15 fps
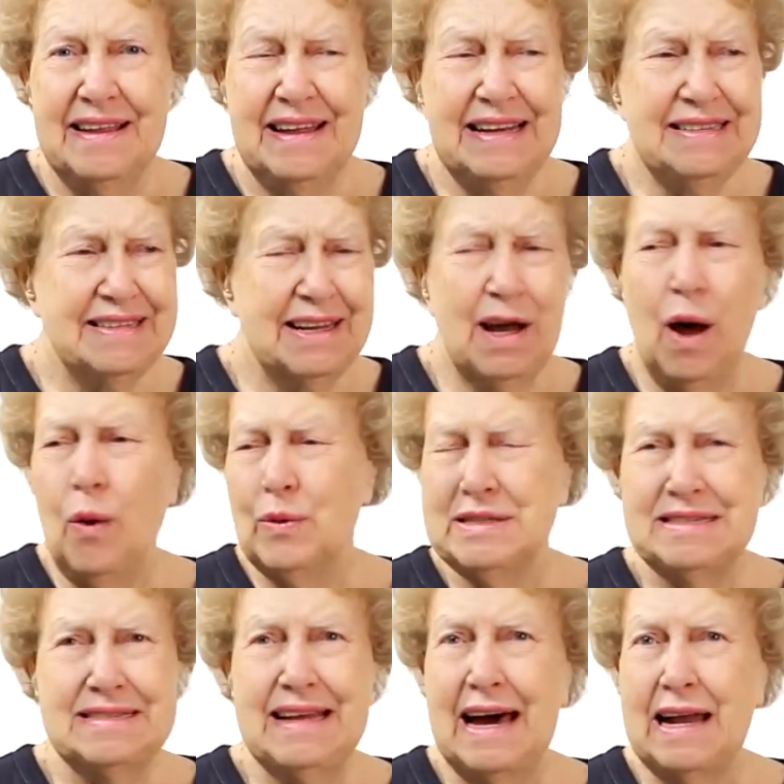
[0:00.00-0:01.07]
They said, oh,
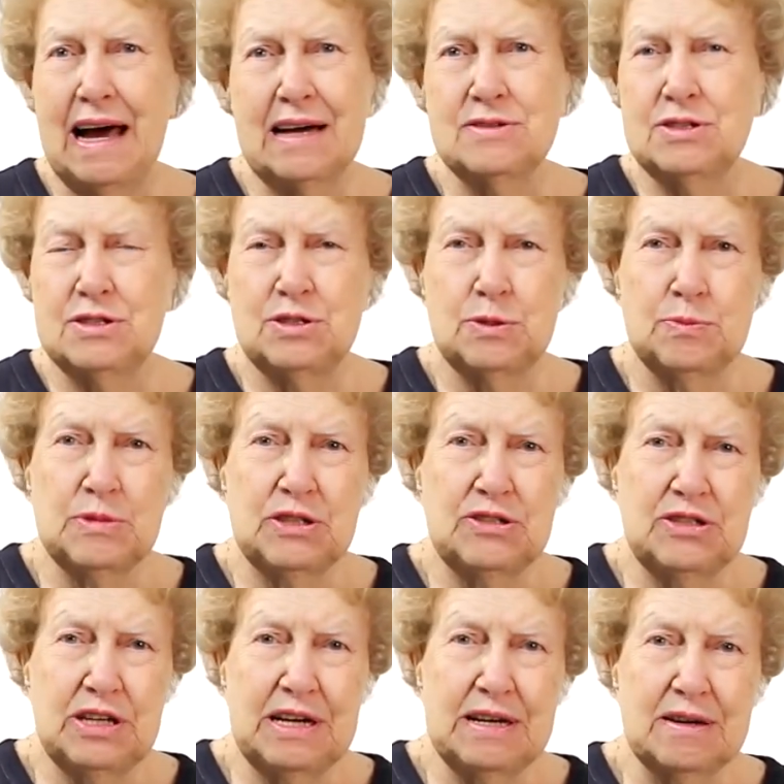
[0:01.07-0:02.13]
it's that oxygen
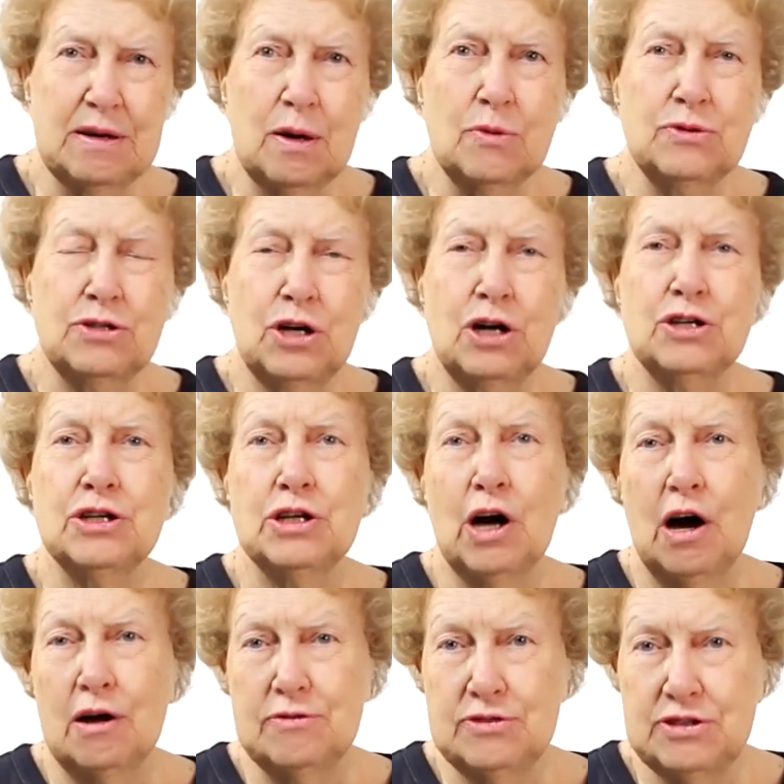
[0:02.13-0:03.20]
machine. Go turn it
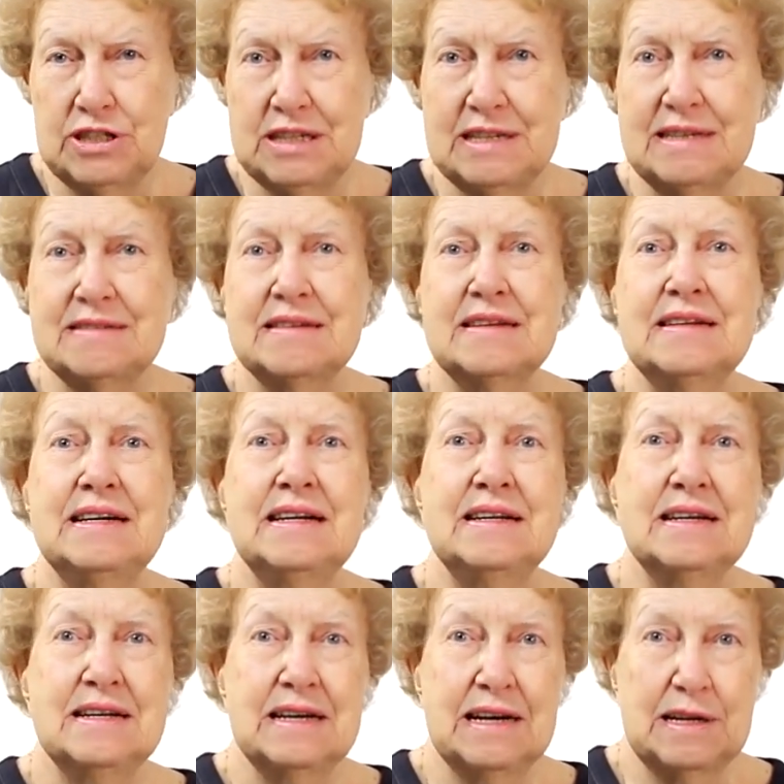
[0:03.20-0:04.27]
off. She doesn't need
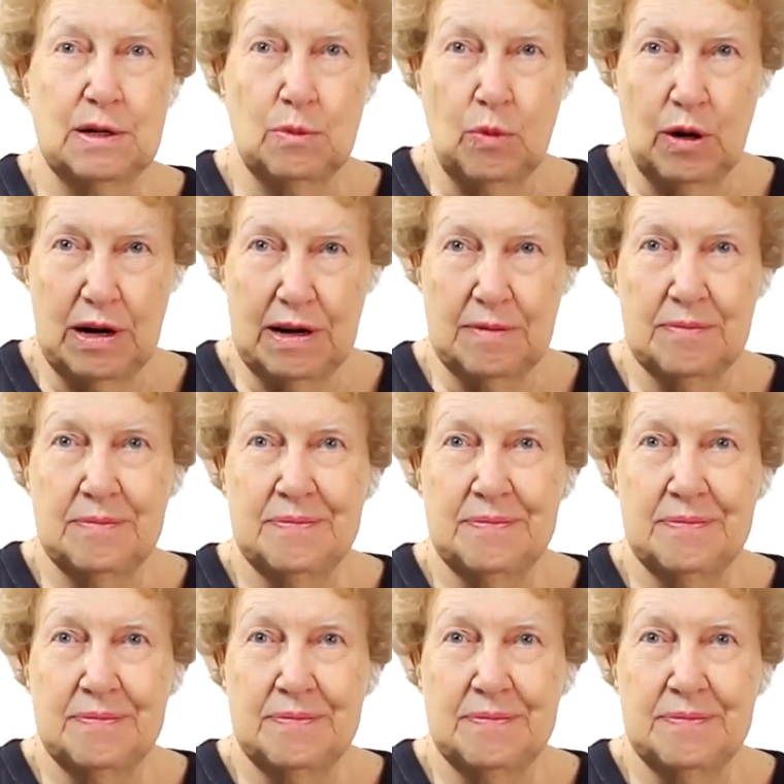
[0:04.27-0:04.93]
it anyway.